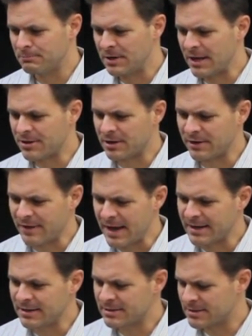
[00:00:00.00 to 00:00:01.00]
Now that I've
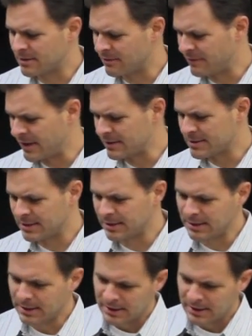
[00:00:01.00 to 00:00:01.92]
added it to the fountain,